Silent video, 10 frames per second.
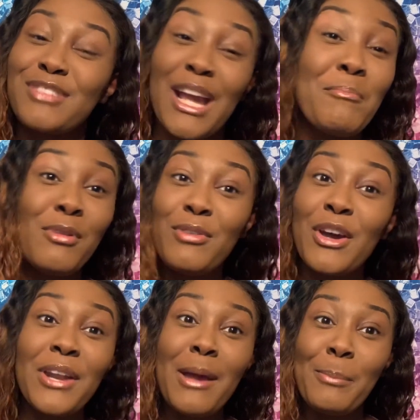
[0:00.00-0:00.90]
I'm moving
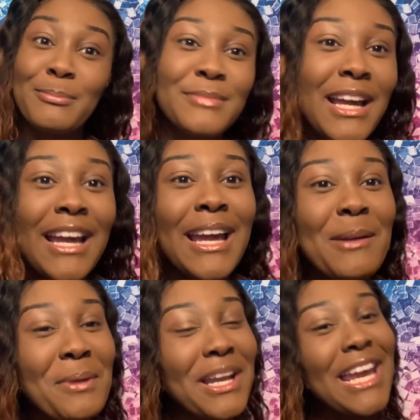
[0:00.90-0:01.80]
on up.
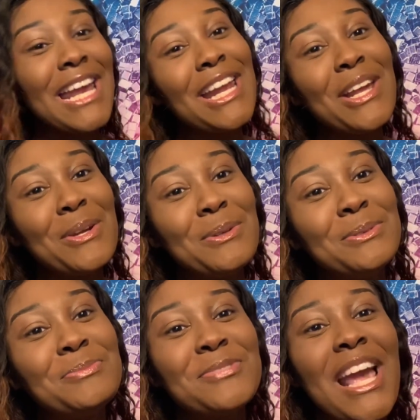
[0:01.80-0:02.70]
But anywho,
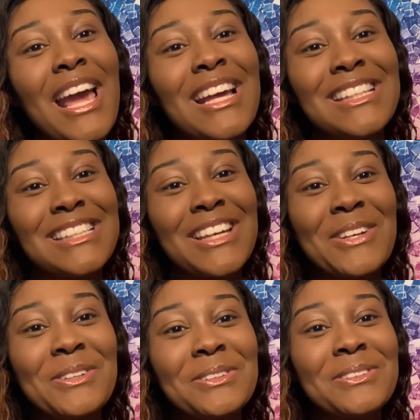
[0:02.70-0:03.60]

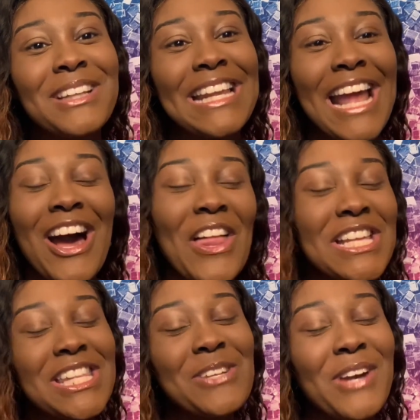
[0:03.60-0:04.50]
so now all that's
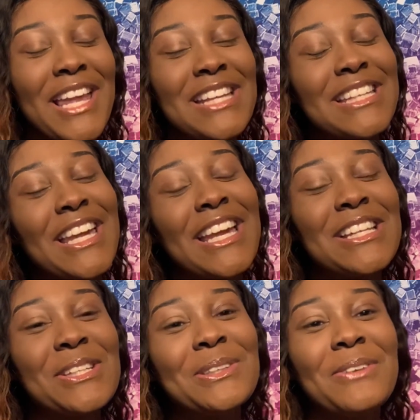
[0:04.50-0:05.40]
out the way, let's get
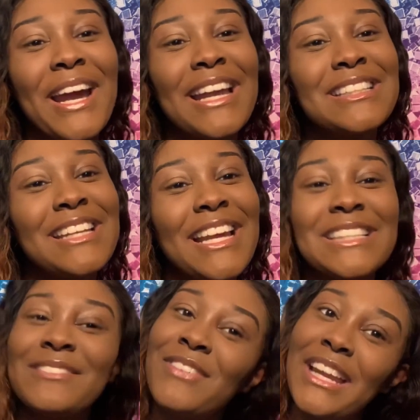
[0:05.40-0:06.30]
into today's
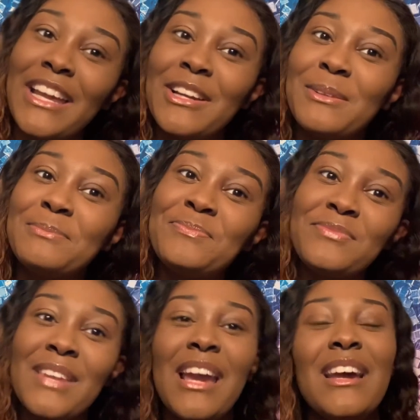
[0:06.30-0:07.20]
video.
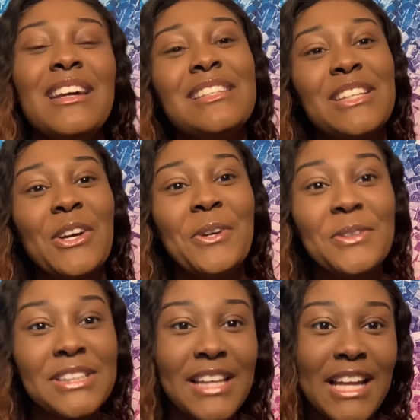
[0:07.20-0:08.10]
So
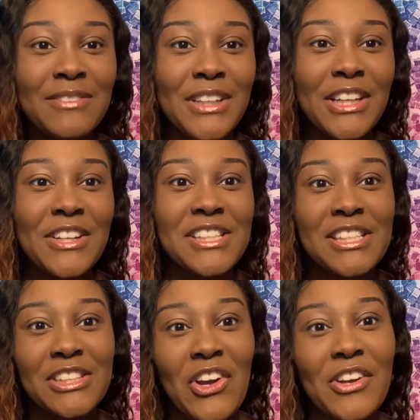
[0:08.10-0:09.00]
today's video is the
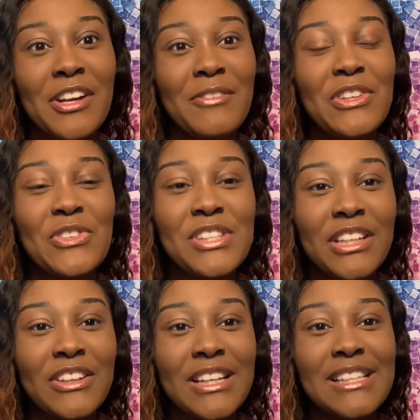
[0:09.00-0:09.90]
start of a new
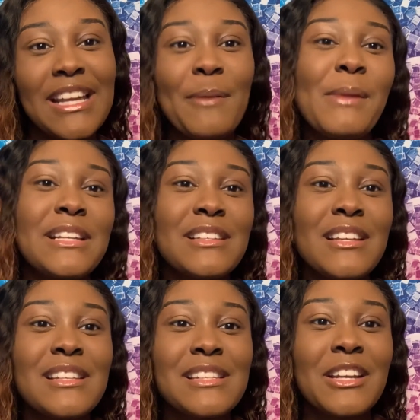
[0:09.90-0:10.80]
series, and basically
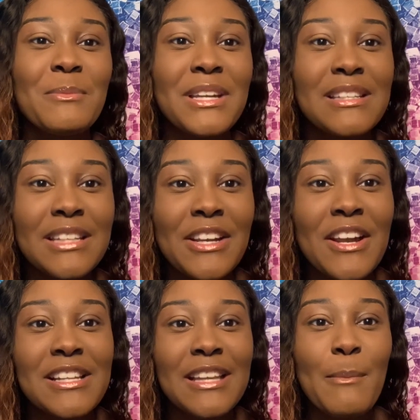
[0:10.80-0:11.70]
this is gonna be a
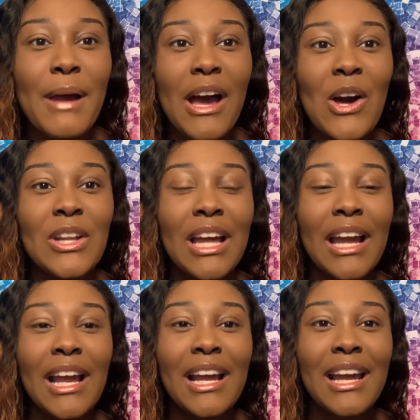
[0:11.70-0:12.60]
series about like